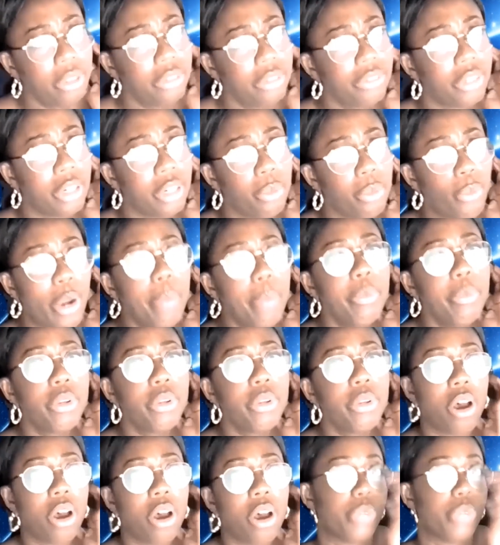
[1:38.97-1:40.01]

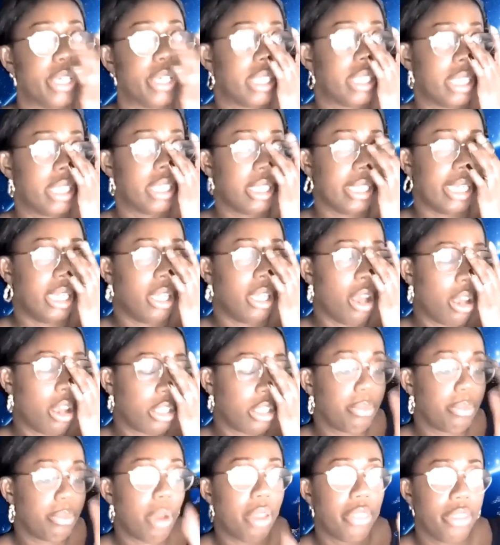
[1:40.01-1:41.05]
webinars recently,
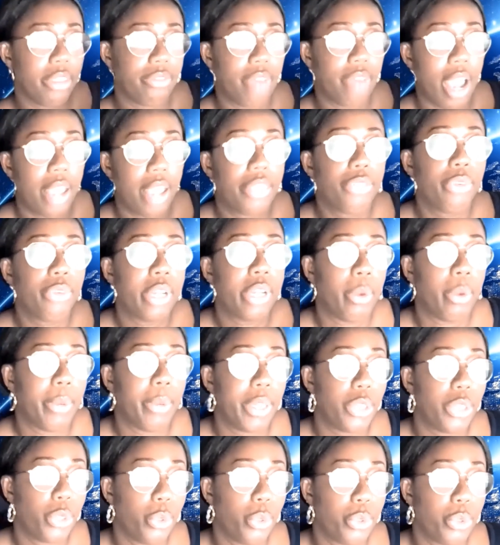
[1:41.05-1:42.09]
last month, in fact 3, where
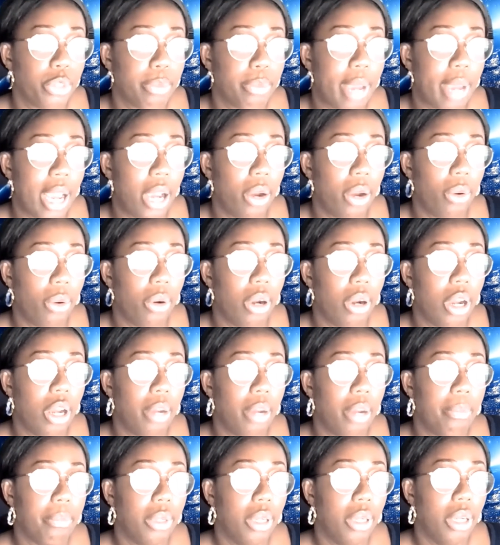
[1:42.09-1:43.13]
we talked about
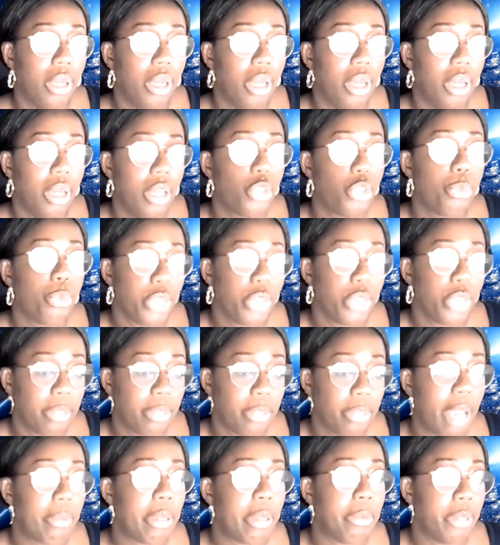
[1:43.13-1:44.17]
supporting
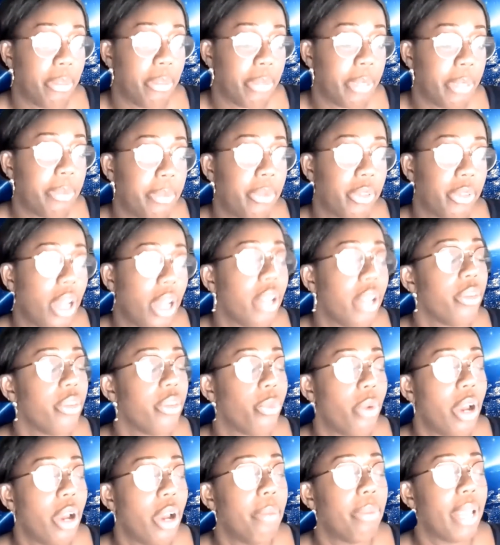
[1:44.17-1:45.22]
Black people and people of colour in the
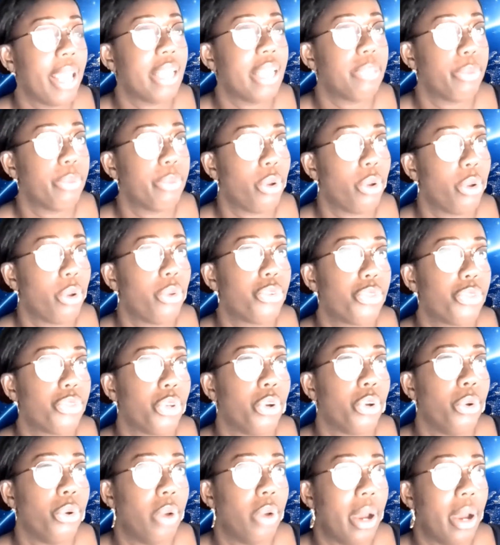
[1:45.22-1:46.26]
workplace, but
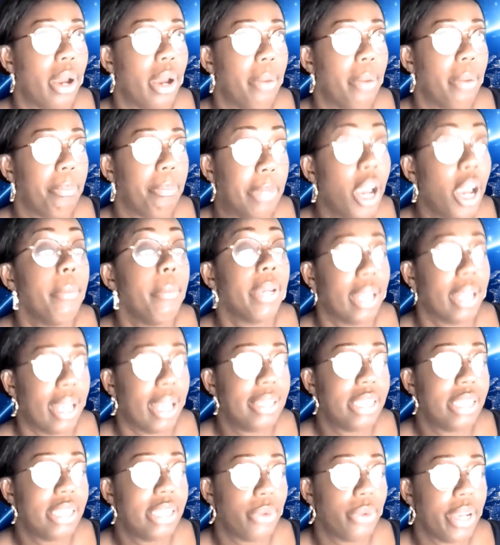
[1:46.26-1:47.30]
also becoming an
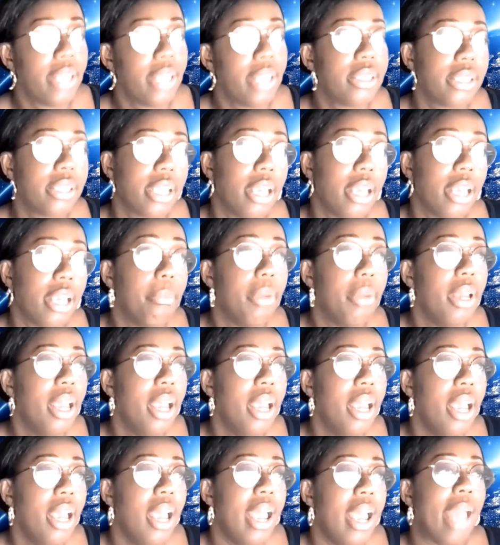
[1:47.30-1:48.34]
anti-racism.
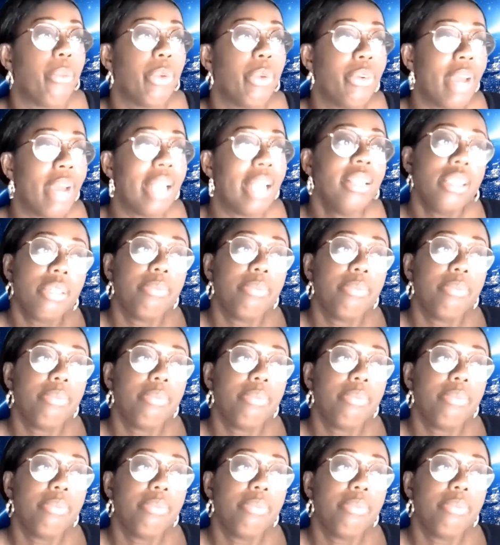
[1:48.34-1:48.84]
And we ran some